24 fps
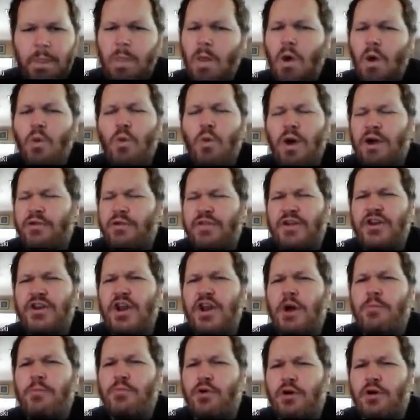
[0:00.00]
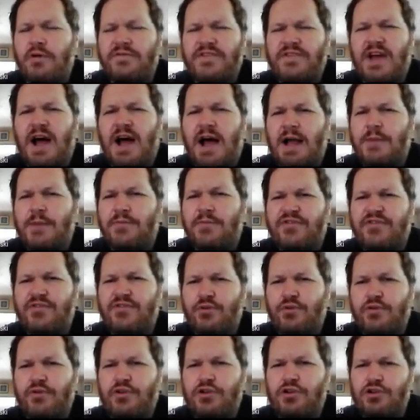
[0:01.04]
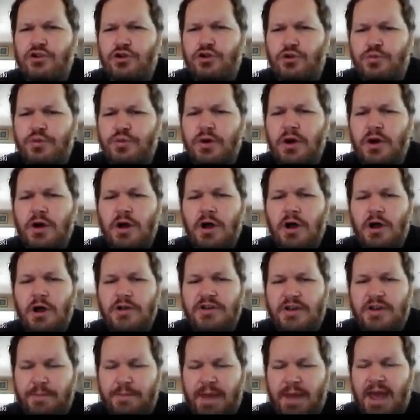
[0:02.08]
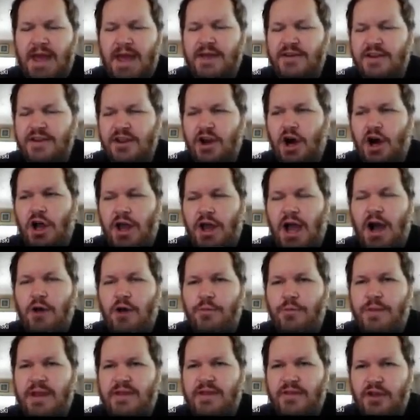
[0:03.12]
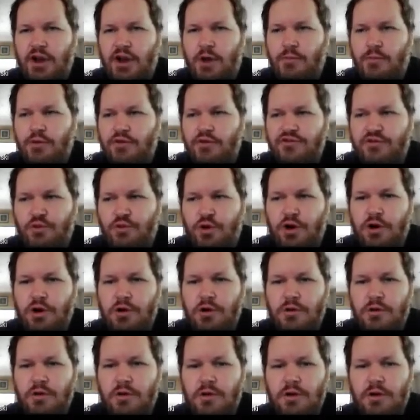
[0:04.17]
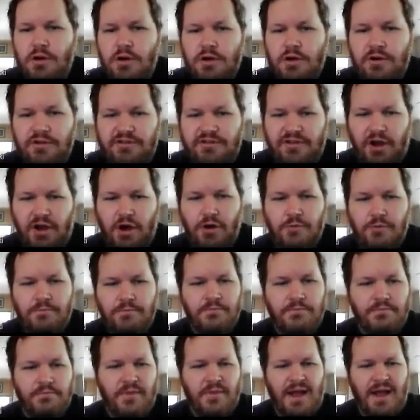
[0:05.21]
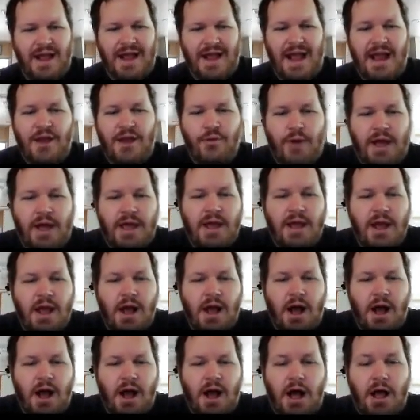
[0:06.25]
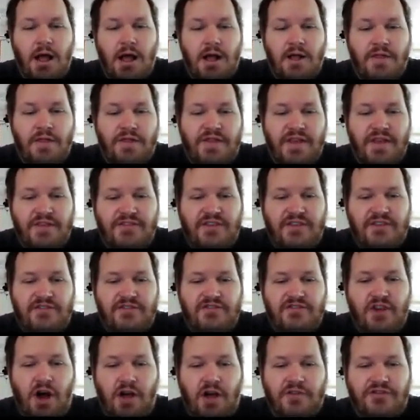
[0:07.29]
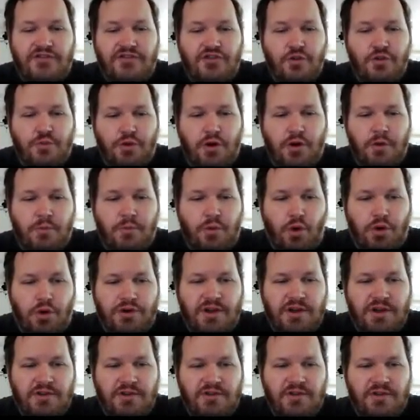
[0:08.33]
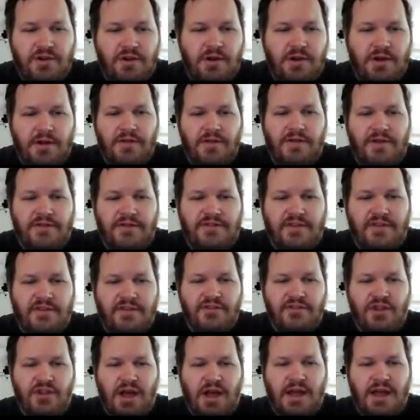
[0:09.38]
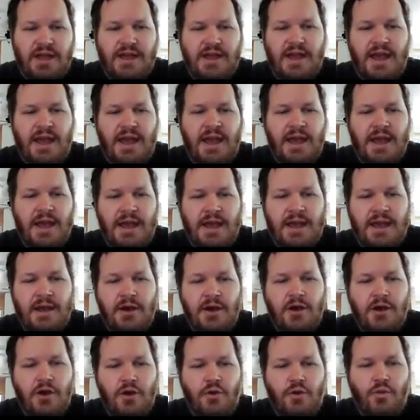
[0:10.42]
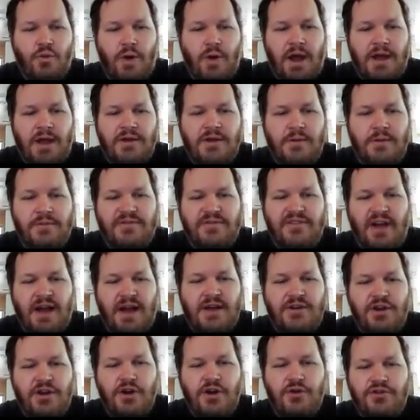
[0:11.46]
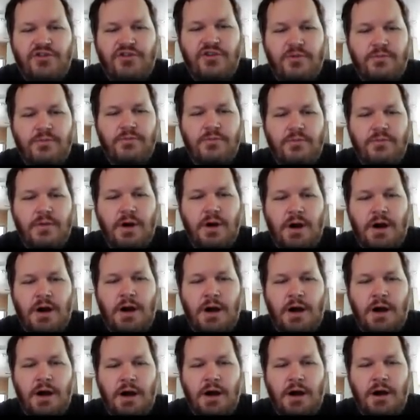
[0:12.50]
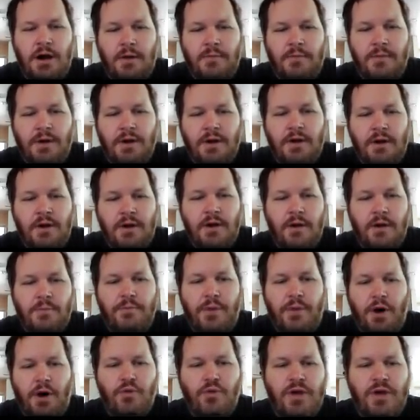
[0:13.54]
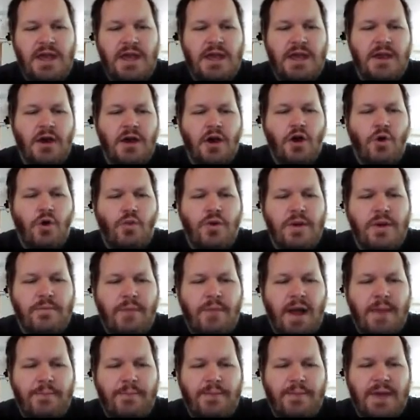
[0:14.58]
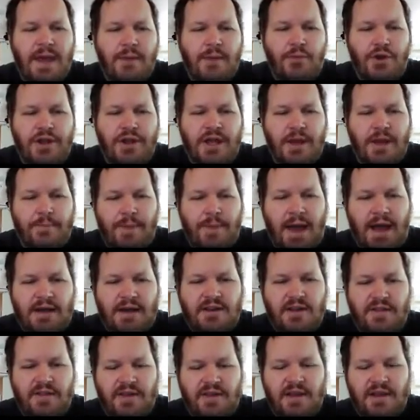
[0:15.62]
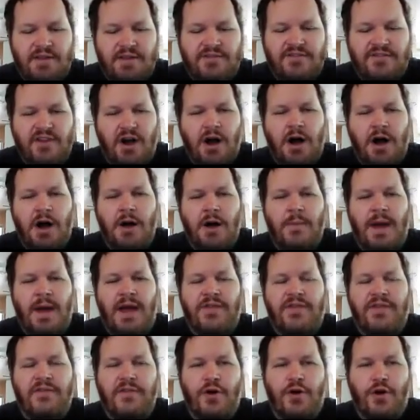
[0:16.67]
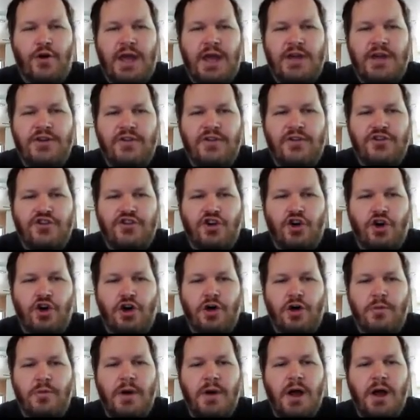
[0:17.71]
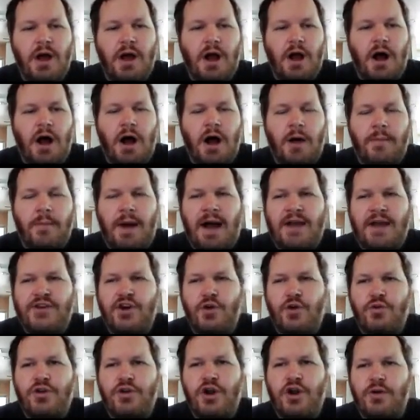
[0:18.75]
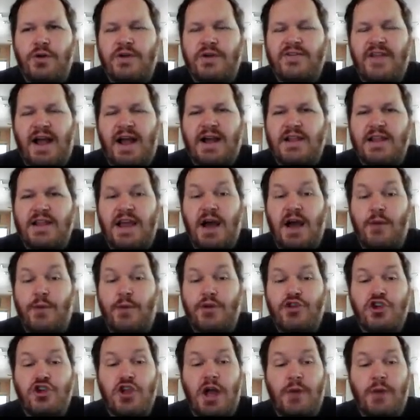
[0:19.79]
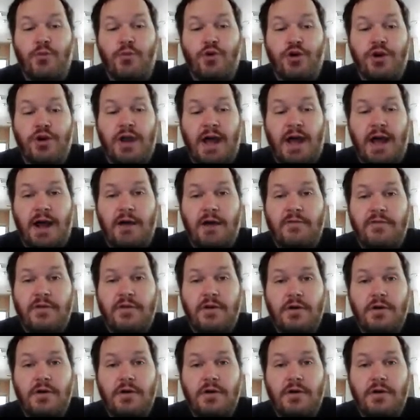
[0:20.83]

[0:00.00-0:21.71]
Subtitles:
where the number of times through the loop depended on how big the numbers were. So anyway, this is not super important. This is like a random side note. But we might be able to get back to this at the very end of the term. I don't know exactly how much time we're going to have.